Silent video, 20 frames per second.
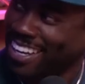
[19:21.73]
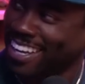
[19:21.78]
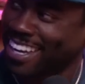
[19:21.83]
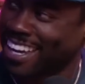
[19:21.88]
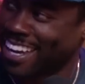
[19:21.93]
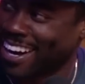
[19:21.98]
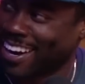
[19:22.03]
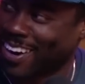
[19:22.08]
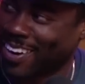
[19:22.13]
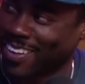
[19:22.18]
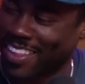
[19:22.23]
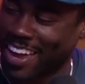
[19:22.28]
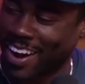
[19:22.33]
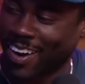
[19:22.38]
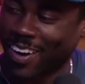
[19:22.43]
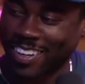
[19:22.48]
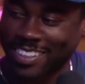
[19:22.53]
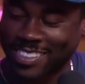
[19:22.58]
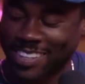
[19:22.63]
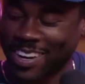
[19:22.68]
You know, they
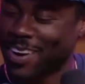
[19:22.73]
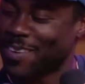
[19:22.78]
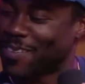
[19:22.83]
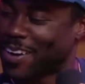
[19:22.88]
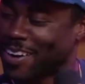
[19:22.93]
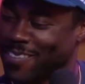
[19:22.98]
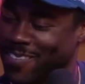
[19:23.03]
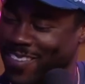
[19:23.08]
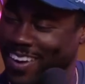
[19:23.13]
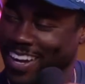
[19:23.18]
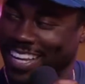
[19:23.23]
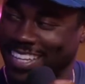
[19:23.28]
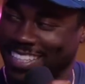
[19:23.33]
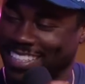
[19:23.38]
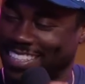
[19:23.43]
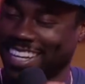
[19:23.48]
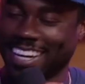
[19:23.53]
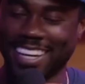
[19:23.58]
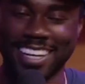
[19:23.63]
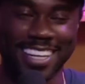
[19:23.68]
all talk about
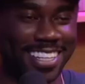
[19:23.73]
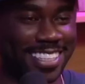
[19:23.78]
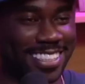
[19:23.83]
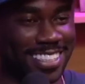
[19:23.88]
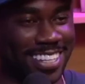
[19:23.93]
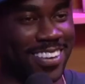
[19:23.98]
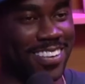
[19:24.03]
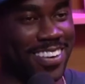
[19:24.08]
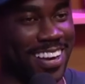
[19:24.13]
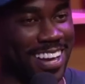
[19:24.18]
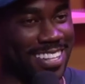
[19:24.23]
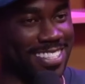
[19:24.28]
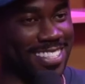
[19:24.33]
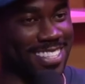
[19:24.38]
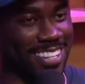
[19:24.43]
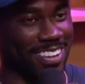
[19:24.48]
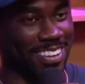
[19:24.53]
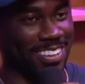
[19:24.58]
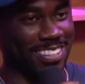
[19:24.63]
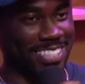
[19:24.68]
fucking Dunkin' Donuts
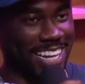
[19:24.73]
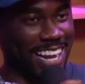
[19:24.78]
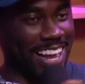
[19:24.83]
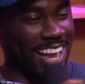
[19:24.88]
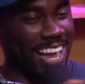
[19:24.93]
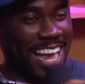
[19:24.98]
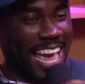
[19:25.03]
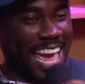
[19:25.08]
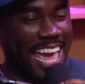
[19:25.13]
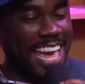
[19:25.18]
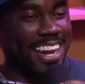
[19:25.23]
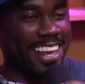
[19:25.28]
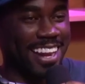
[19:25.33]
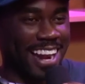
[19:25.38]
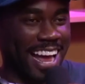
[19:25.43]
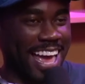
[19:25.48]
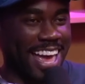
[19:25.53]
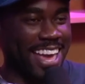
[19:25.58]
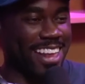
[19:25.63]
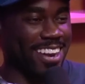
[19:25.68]
the whole time. I hate it
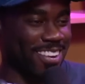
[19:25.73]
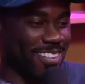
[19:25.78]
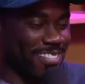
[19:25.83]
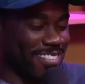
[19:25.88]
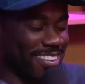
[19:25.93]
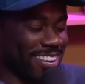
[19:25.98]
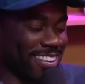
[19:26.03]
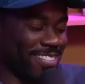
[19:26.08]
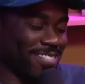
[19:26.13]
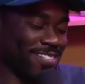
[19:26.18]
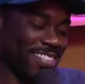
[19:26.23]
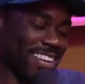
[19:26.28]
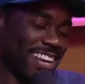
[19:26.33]
over here.